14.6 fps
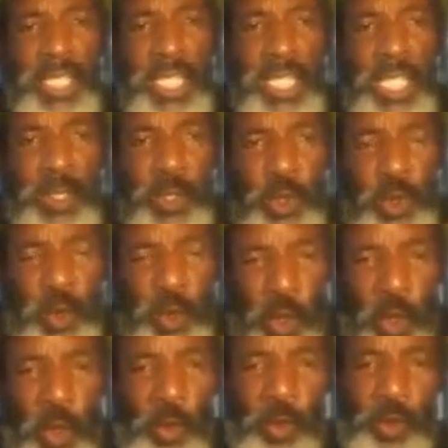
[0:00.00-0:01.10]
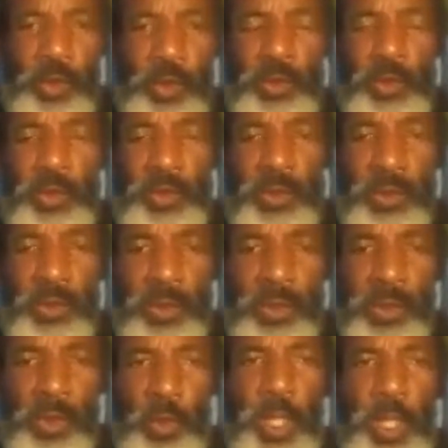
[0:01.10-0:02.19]
You know,
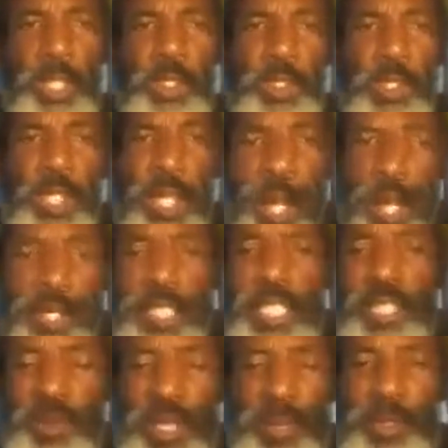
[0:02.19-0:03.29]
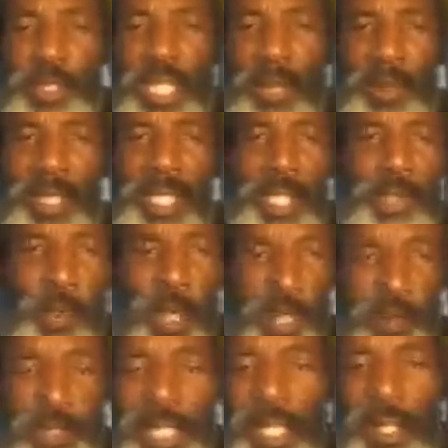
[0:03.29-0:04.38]
when you see all these people, Japanese,
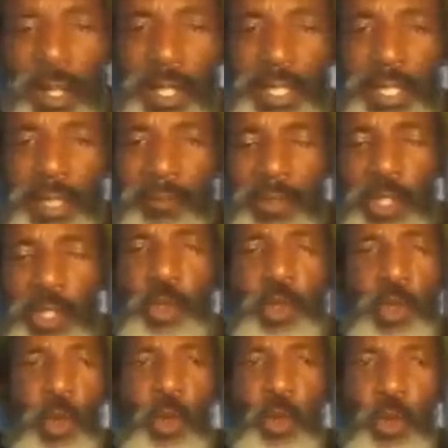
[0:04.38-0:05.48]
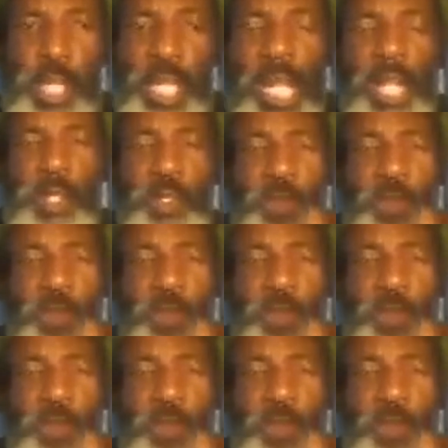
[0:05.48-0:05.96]
whatever they call them, you know who they are.